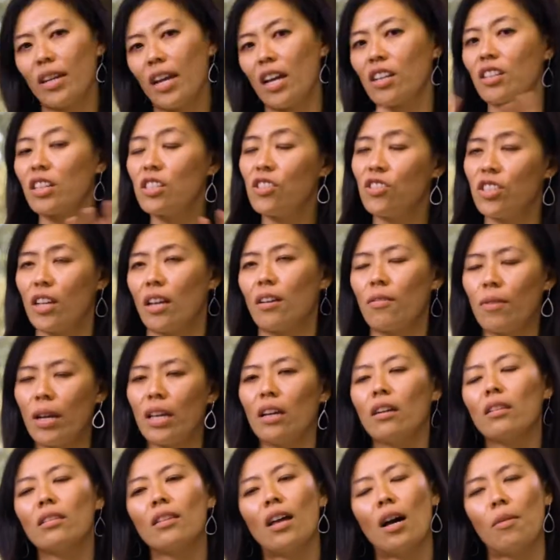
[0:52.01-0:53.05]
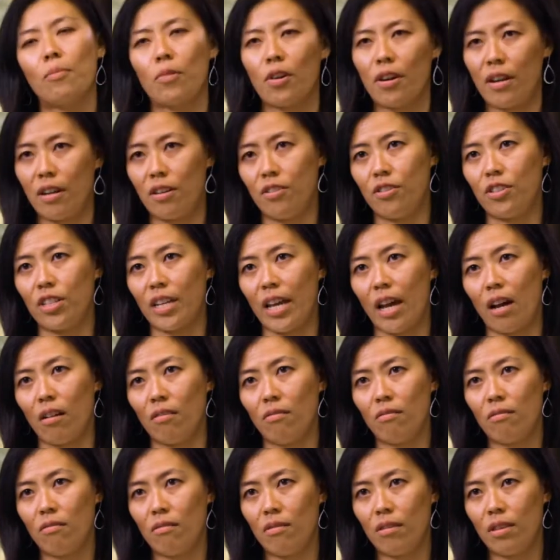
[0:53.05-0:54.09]
actually generate a lot more energy
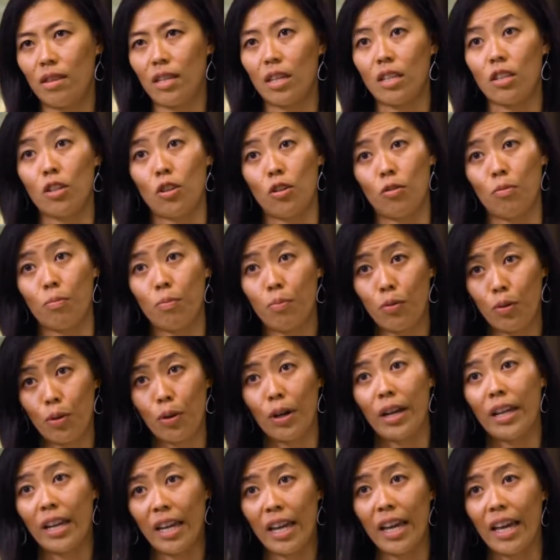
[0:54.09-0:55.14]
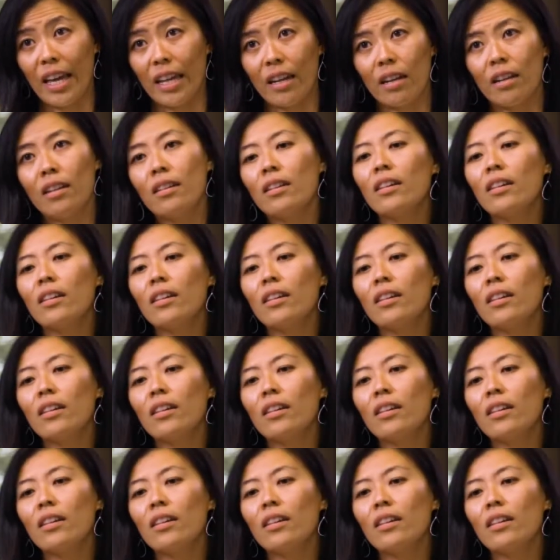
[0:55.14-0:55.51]
out than you put in